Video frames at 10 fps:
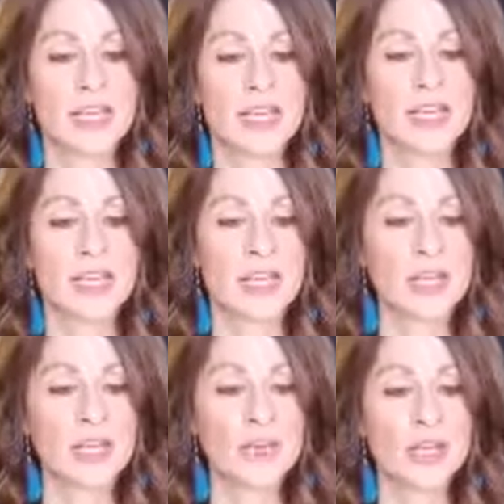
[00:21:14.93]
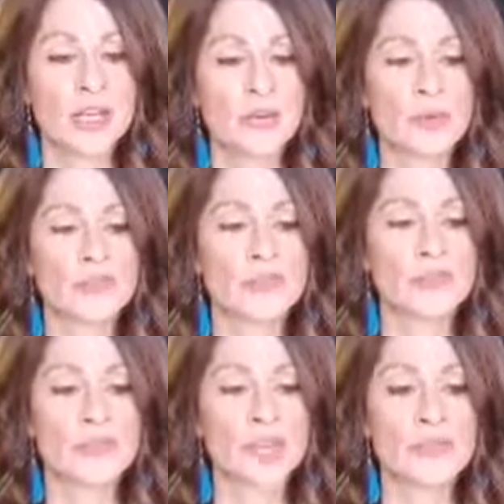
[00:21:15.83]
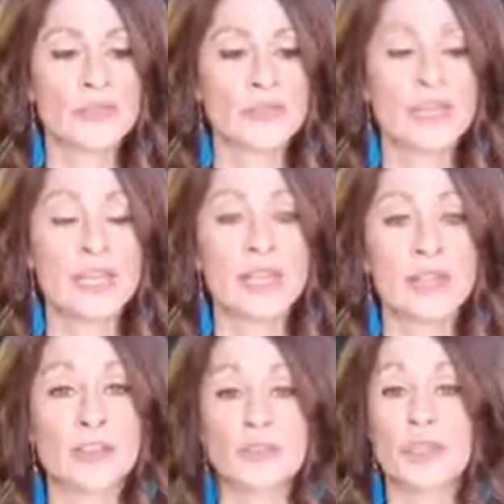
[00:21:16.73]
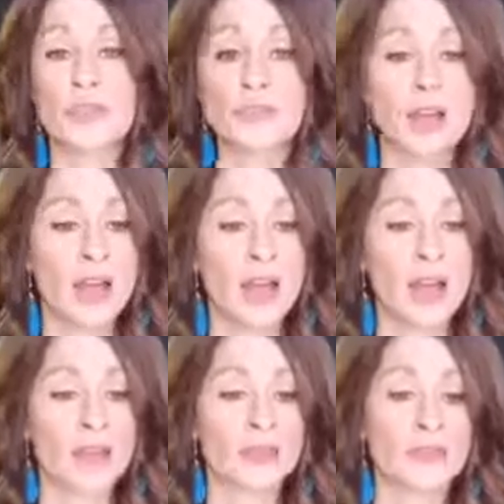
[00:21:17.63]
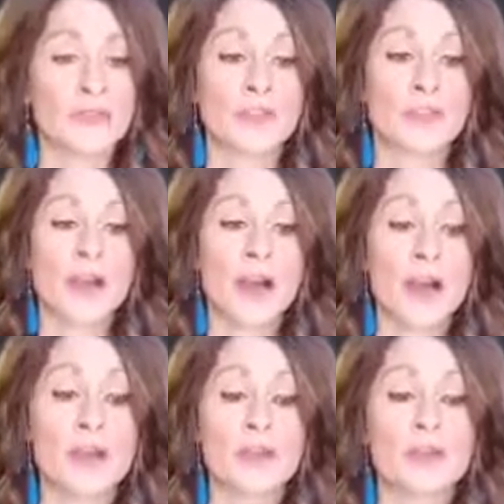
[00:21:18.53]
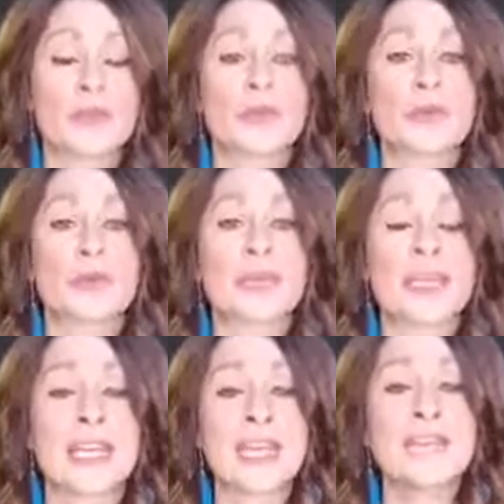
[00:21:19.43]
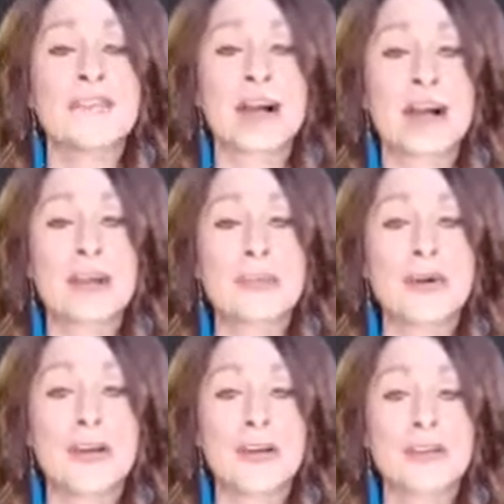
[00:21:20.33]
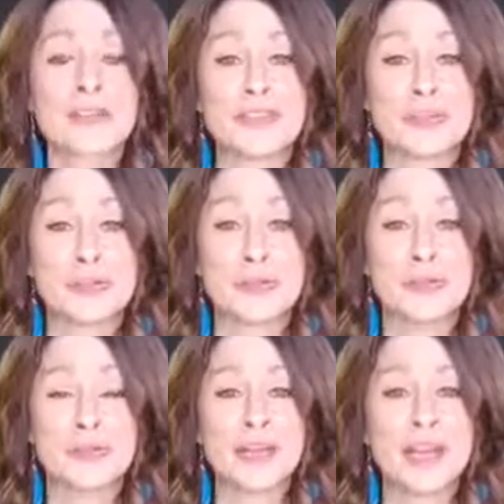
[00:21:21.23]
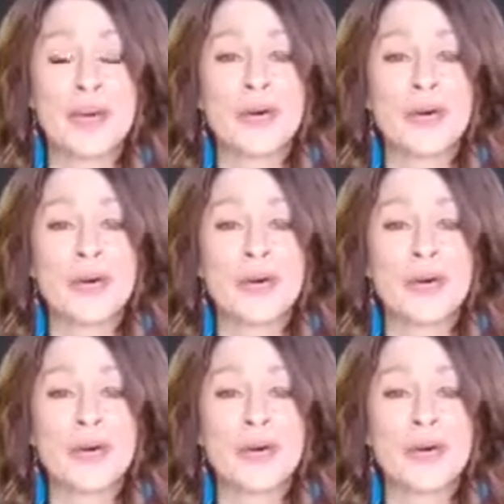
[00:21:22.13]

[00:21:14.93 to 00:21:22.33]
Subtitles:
And anywhere where you've left those energies behind or forgot about them or gave up on you,